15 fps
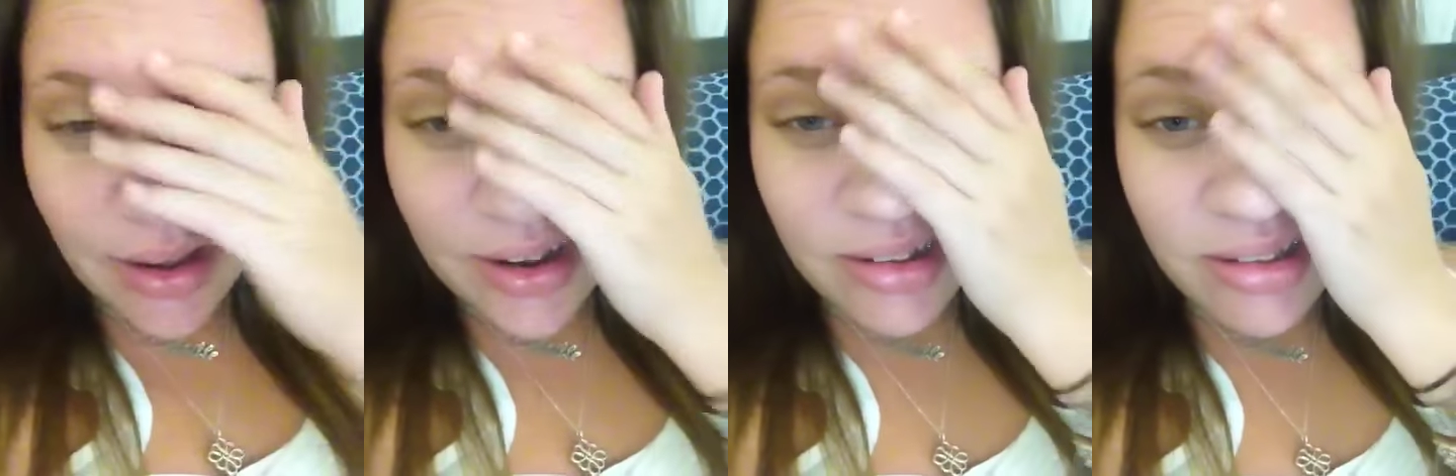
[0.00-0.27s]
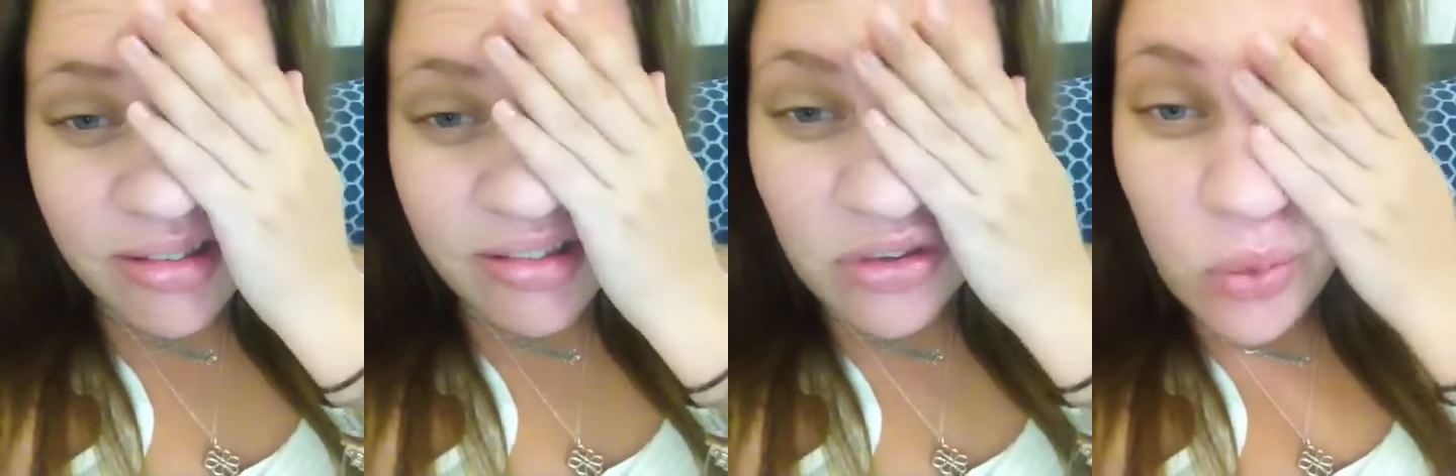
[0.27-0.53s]
I
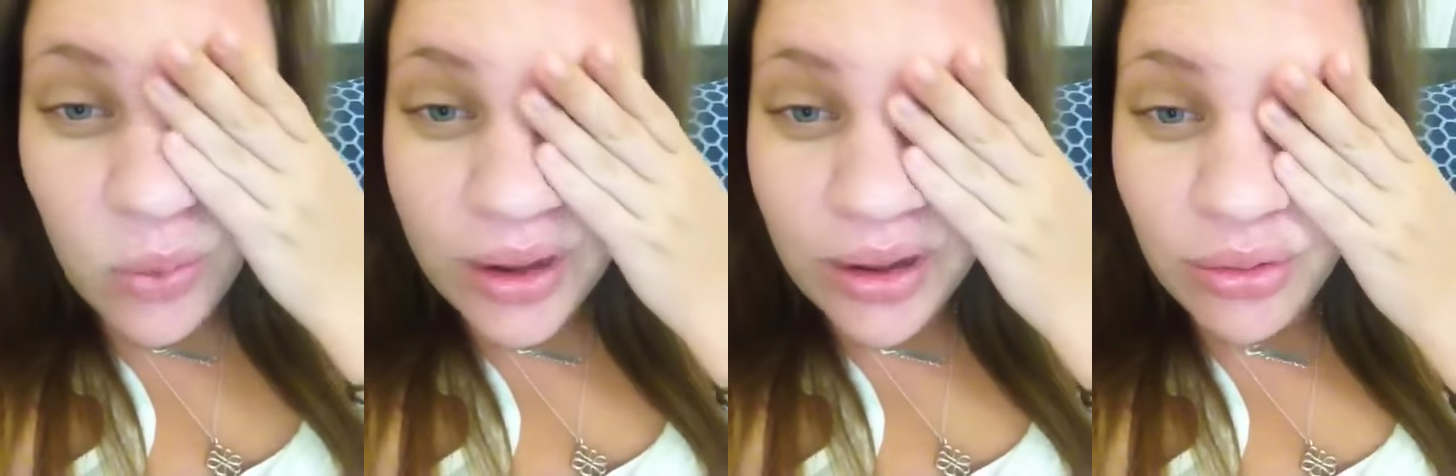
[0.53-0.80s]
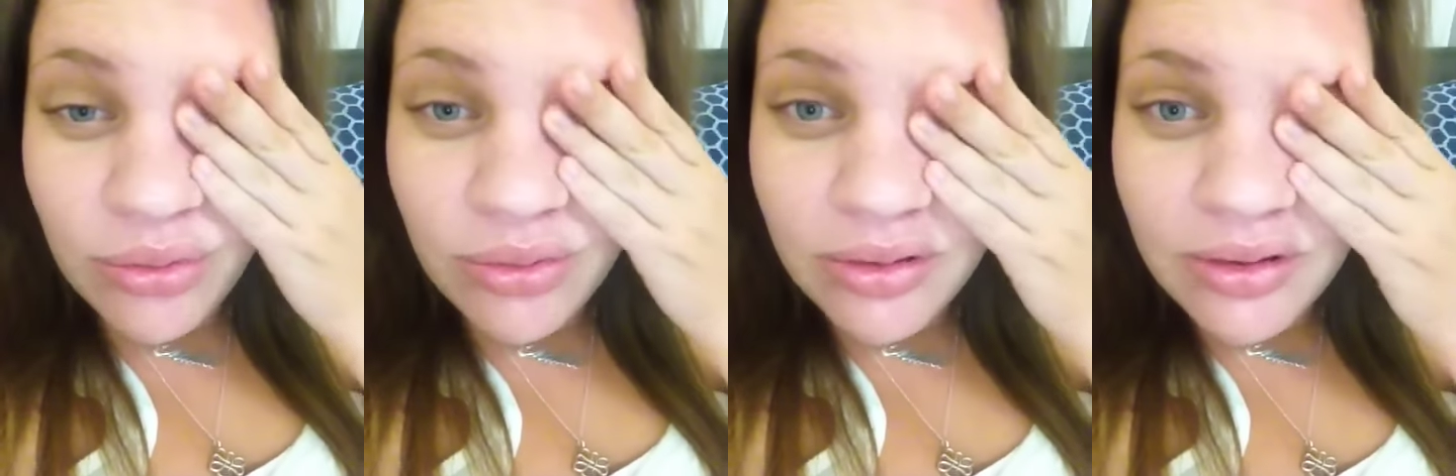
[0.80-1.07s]
just
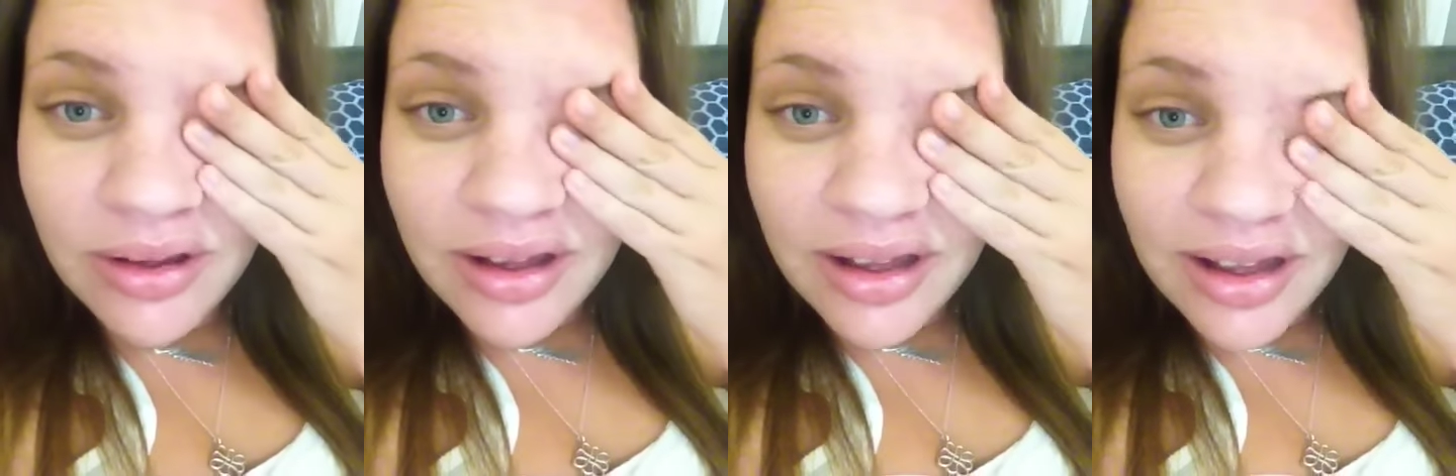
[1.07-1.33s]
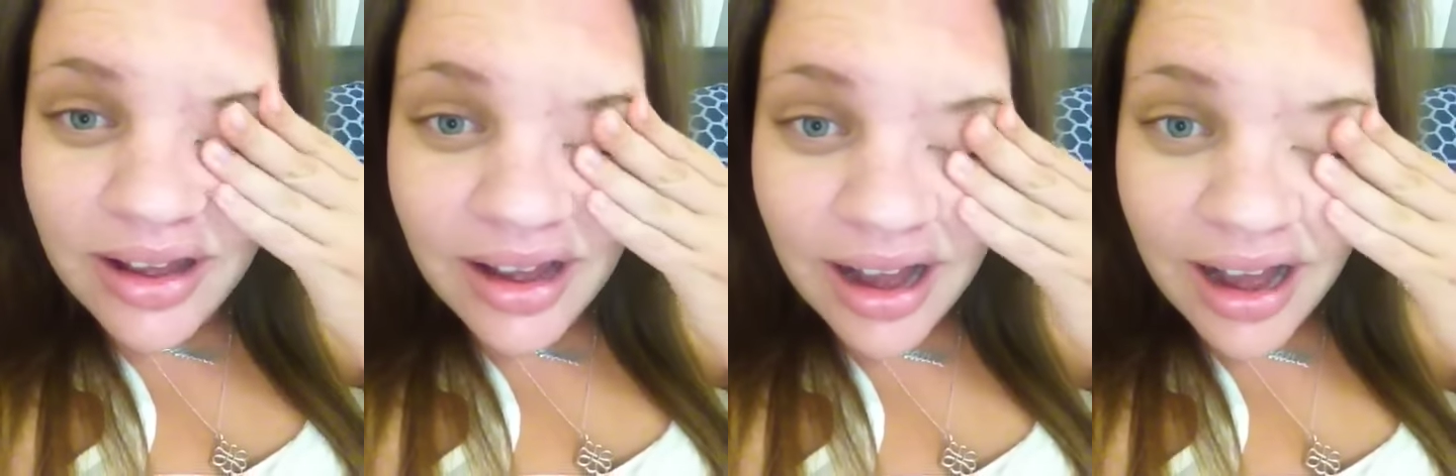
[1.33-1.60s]
squeal.
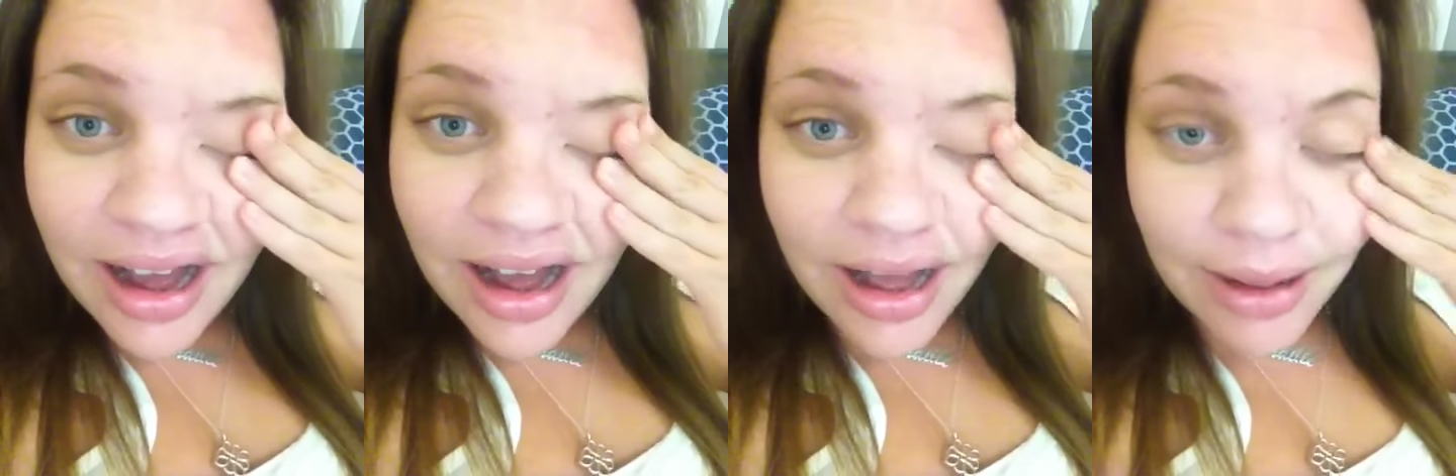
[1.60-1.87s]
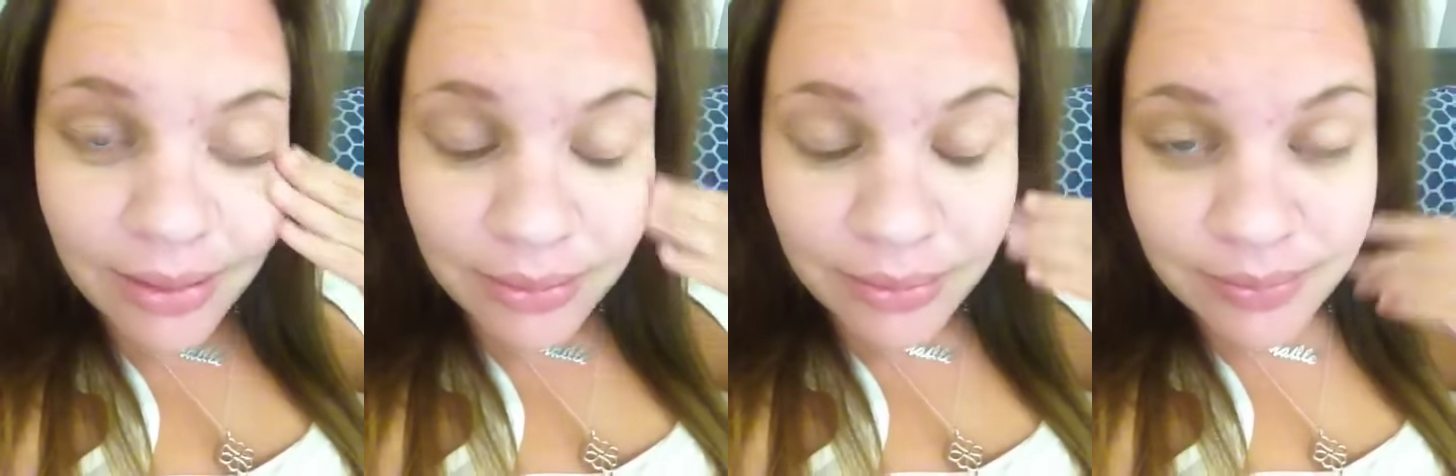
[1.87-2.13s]

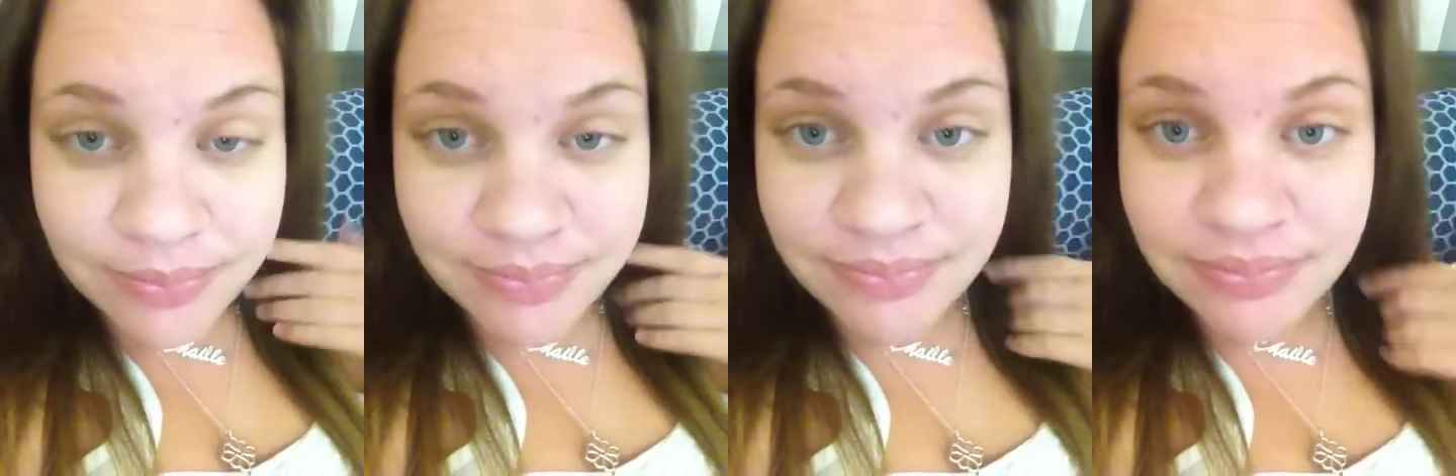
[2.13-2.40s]
But